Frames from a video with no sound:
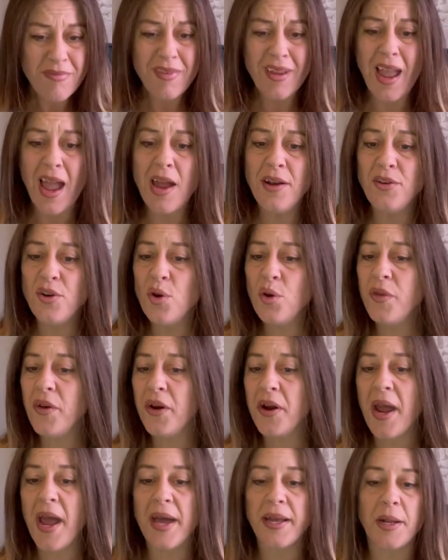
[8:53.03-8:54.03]
I knew there
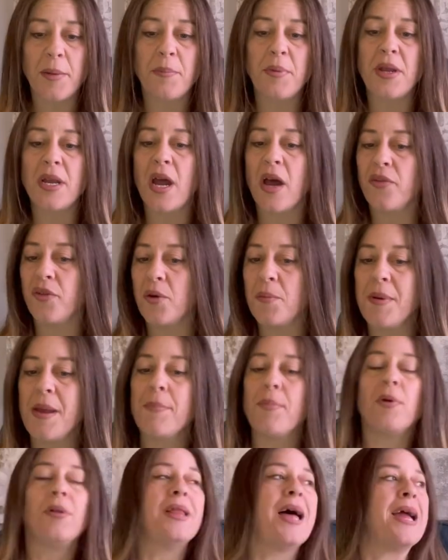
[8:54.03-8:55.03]
had to be other
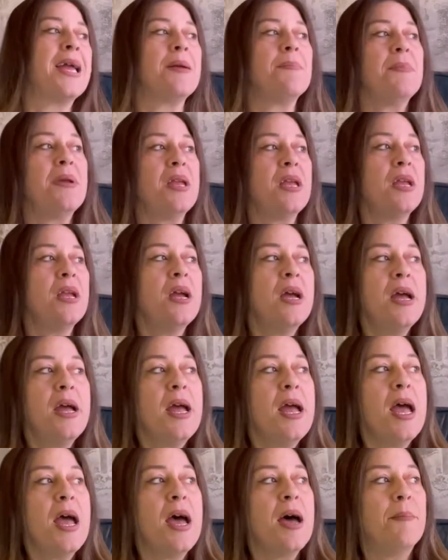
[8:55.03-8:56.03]
people like me.
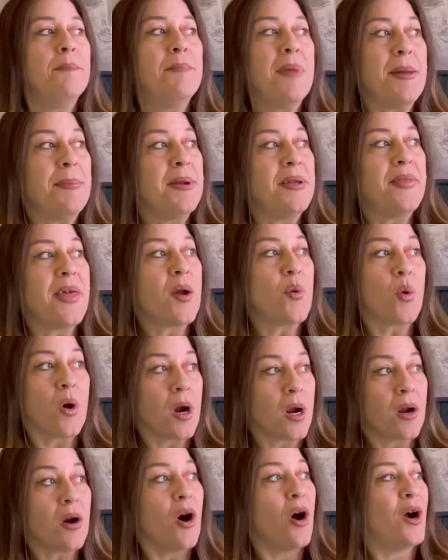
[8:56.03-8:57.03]
Maybe they
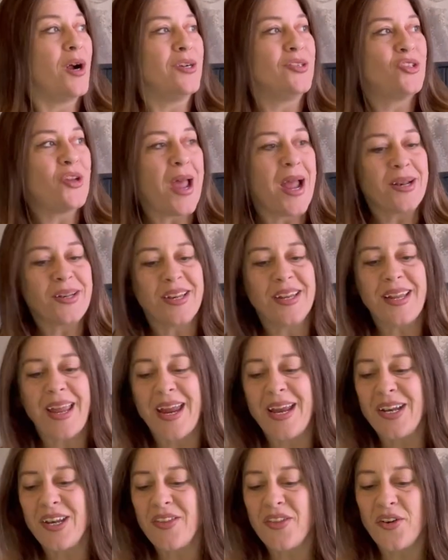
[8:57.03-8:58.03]
weren't carjacked and
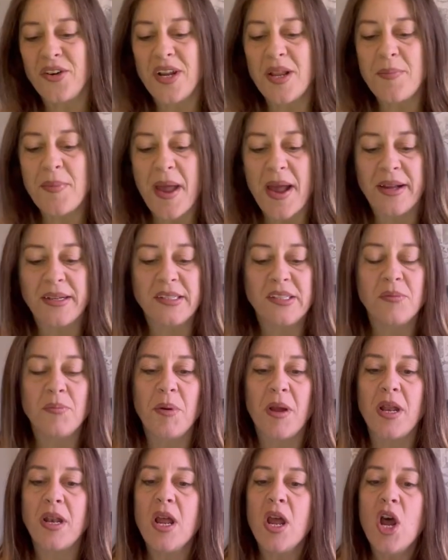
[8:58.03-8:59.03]
gained thirty pounds,
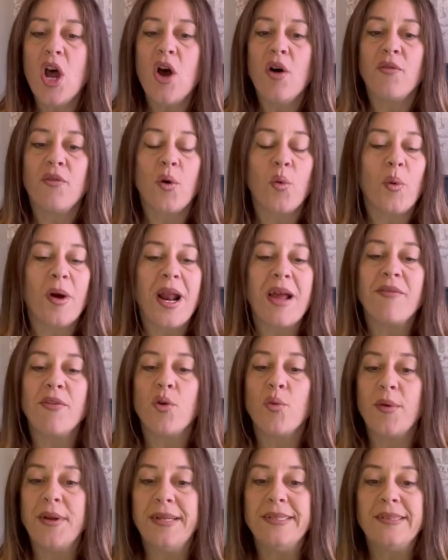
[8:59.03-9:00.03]
but for whatever
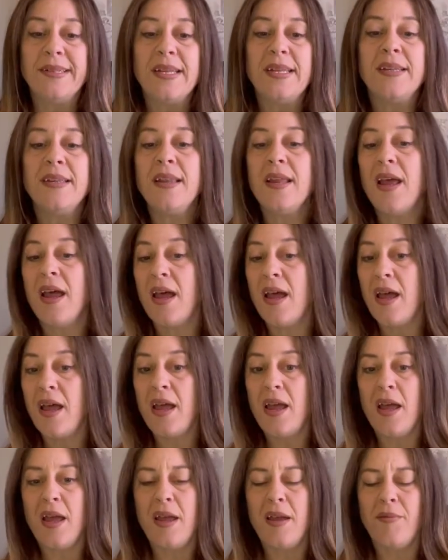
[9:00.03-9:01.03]
reason,
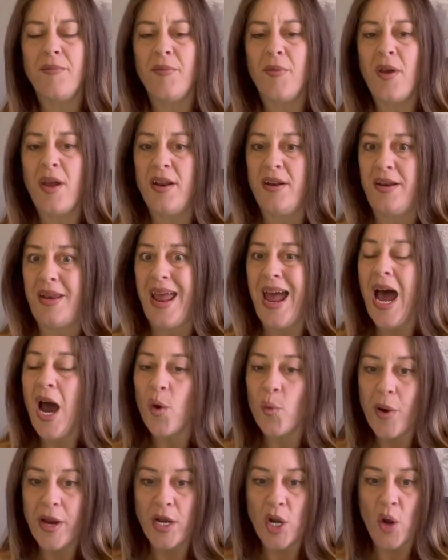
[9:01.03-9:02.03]
and now
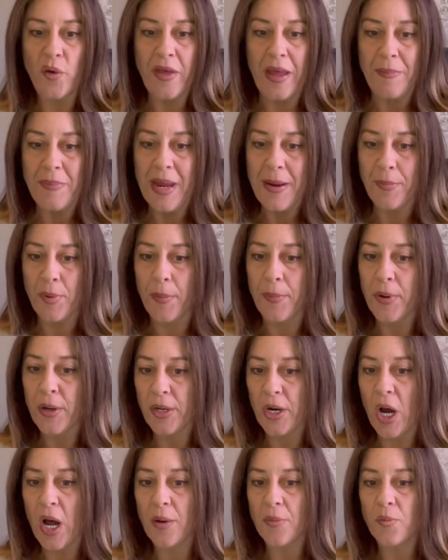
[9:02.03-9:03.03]
we know that people put
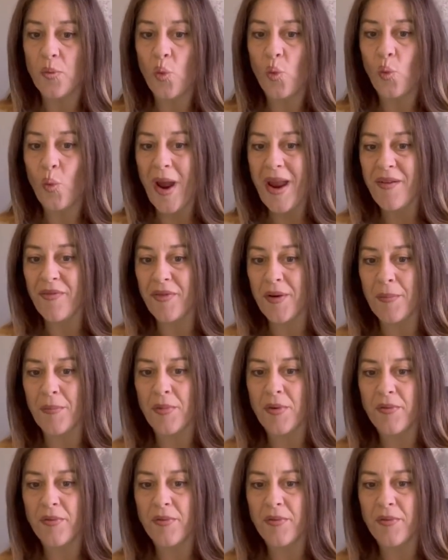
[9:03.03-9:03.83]
on weight from,